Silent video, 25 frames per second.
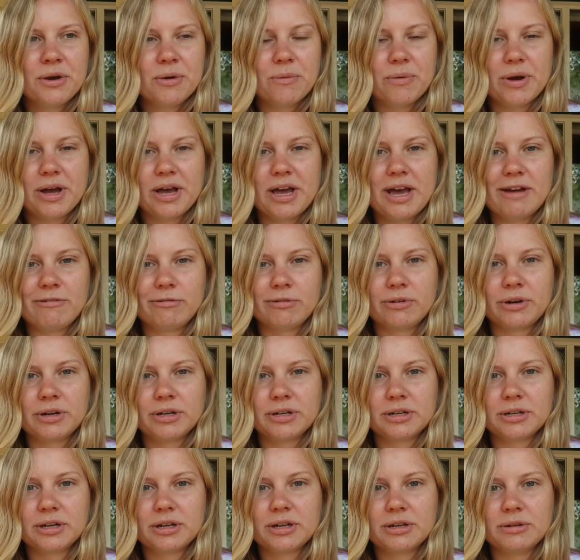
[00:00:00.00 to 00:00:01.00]
where
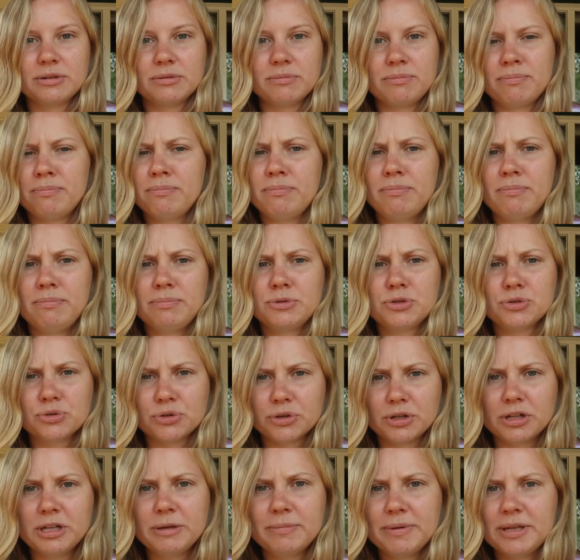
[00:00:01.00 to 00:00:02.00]
everyone can
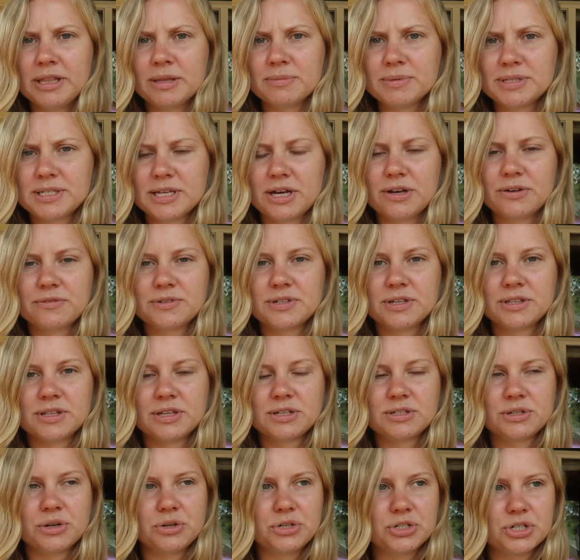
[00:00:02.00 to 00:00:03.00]
truly be themselves and
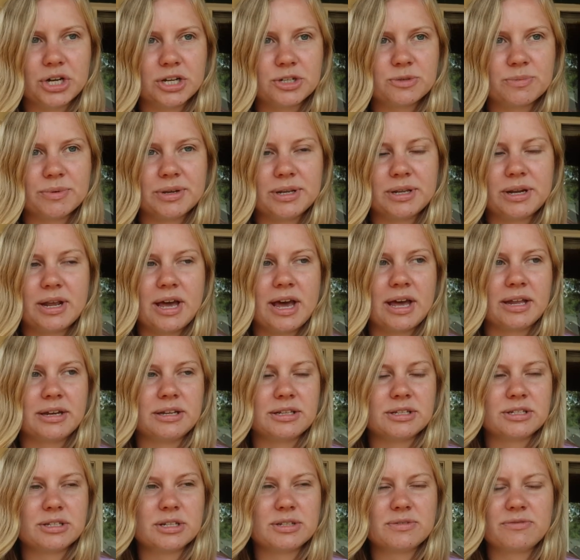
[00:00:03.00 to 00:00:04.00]
there's no judgment, and
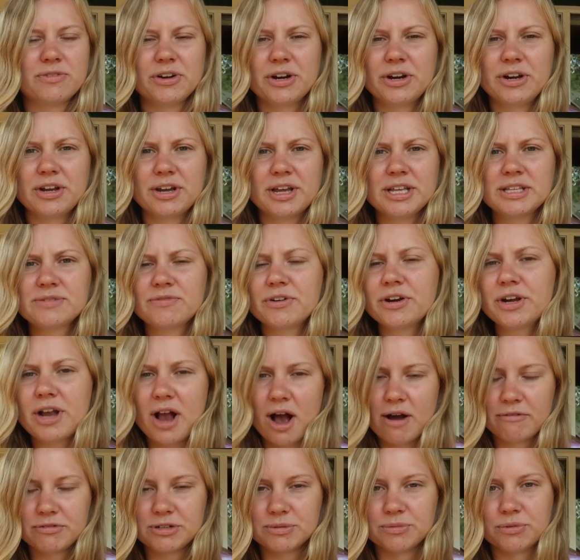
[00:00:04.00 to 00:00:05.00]
it's very
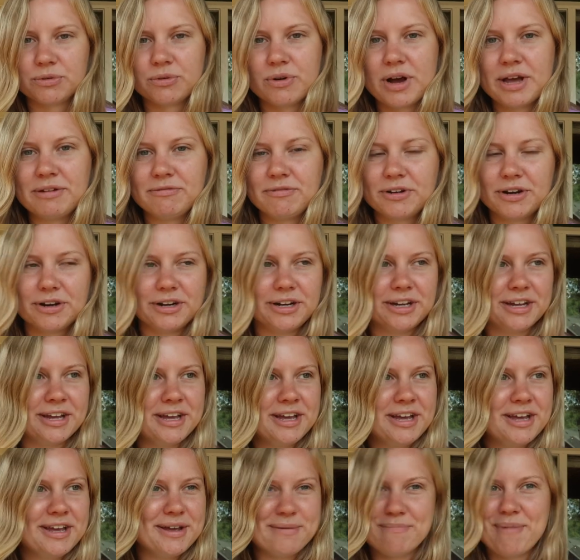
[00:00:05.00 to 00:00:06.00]
comfortable and very
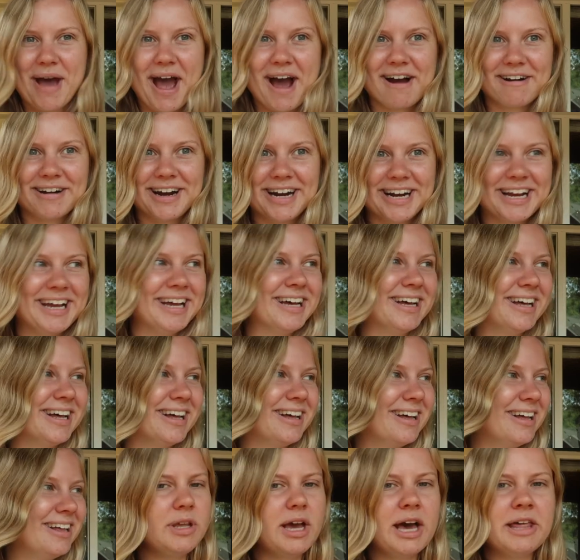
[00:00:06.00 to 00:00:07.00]
empowering.
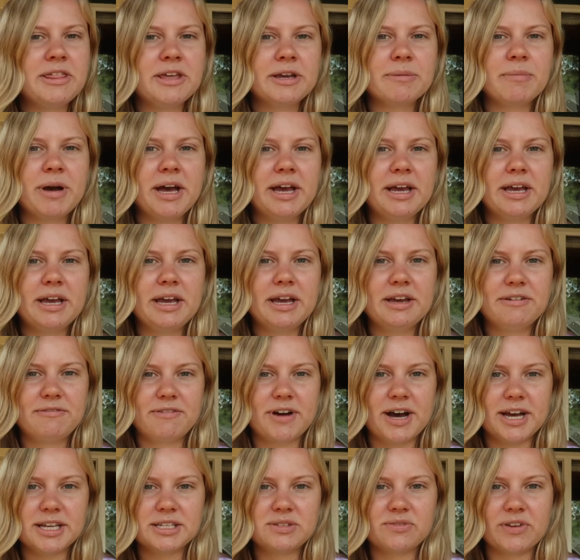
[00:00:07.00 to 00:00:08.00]
I think my
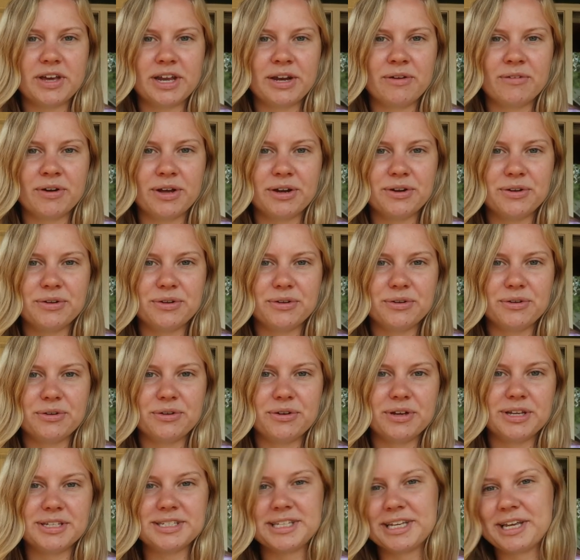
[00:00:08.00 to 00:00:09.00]
advice for anyone who
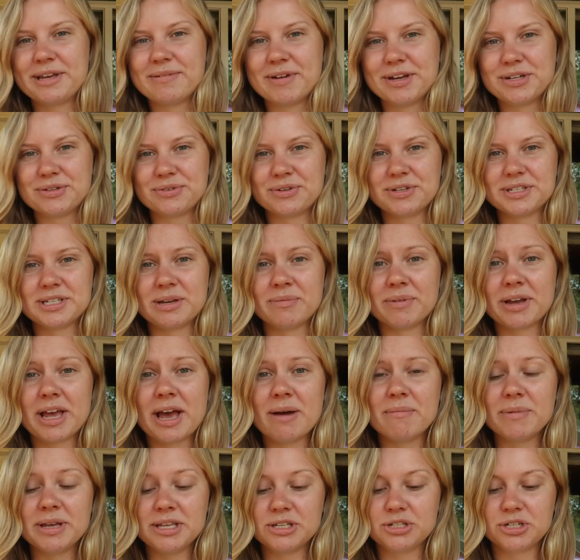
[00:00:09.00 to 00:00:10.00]
is thinking about doing summer
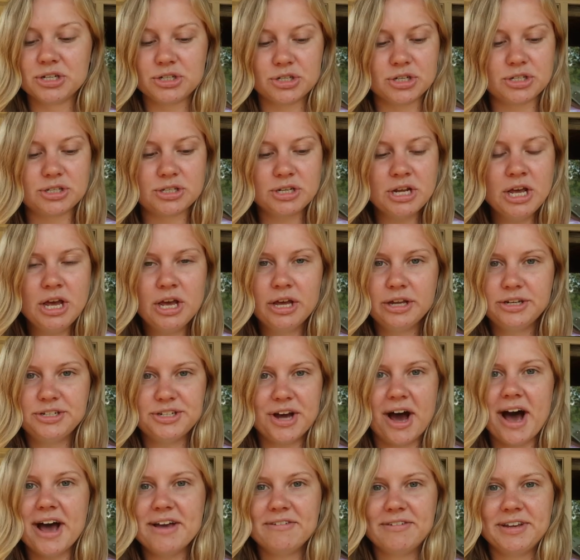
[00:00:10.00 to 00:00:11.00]
camp is to just
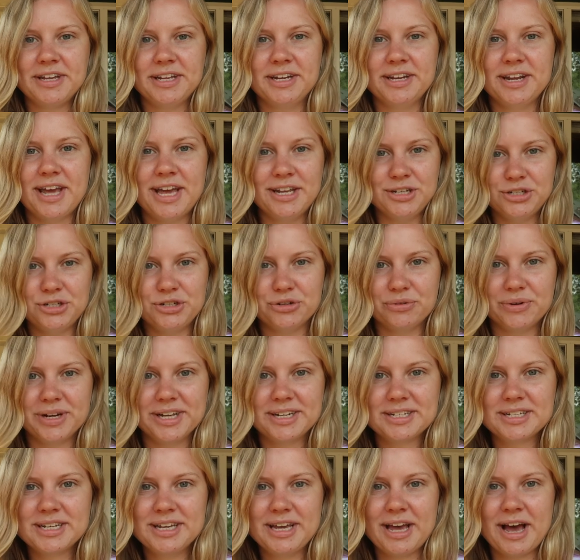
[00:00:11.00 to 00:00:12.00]
dive in and do
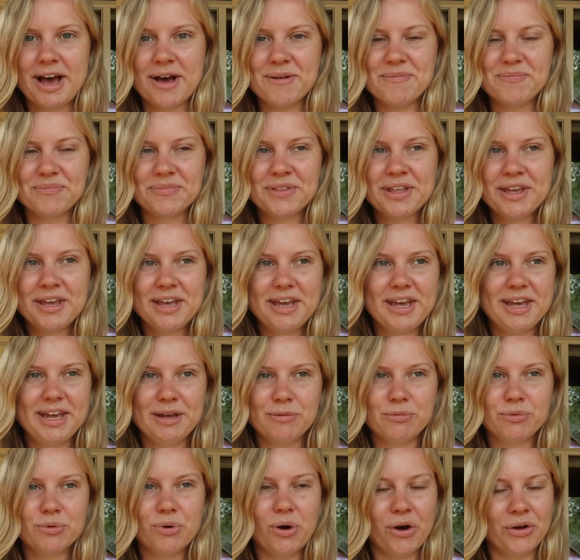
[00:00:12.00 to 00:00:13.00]
it.
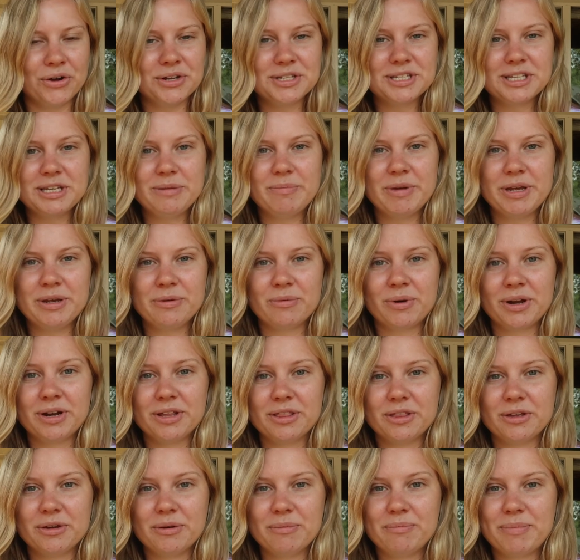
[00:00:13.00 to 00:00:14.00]
It will honestly be one
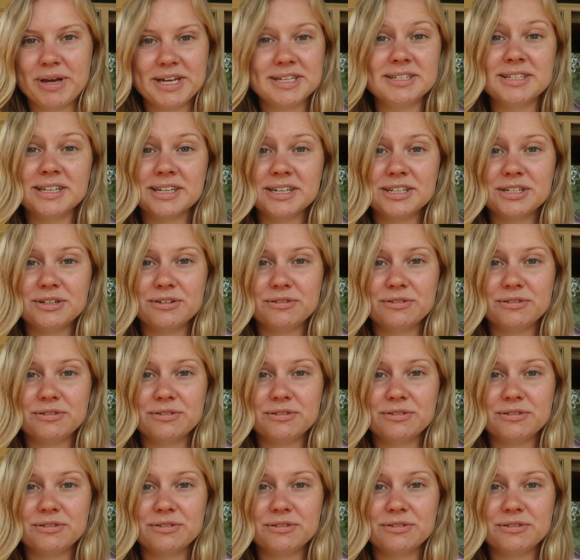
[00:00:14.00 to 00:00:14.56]
of the best things